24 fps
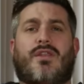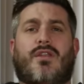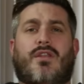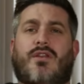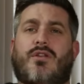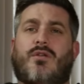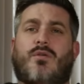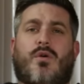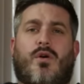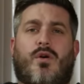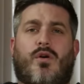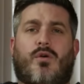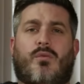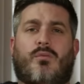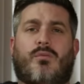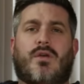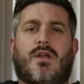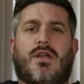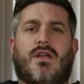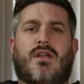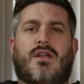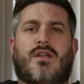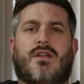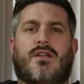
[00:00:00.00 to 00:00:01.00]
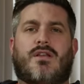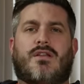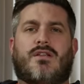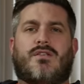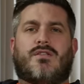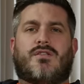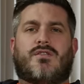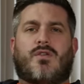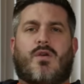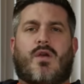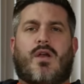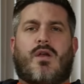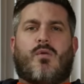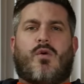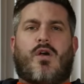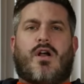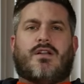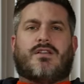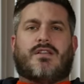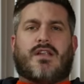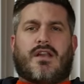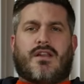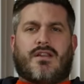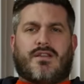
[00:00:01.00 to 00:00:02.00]
the new Home. So I
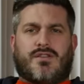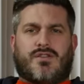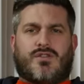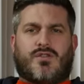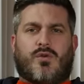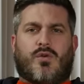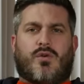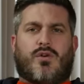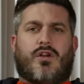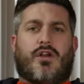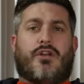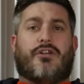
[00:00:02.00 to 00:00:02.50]
walked out of the store